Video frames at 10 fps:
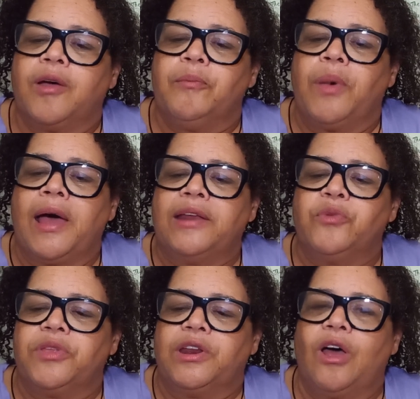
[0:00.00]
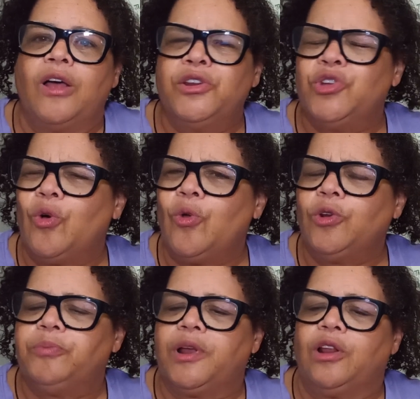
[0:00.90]
combined with an
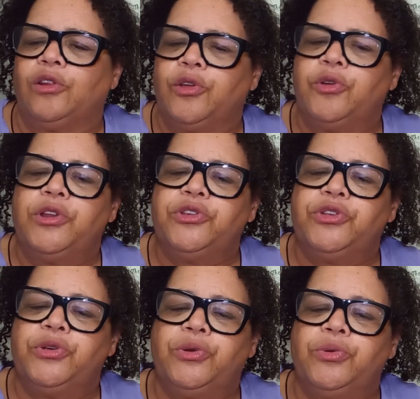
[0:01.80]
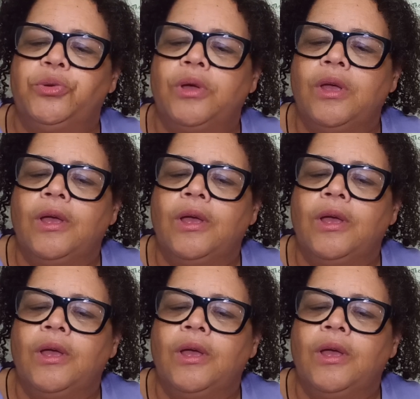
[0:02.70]
untold but alluded to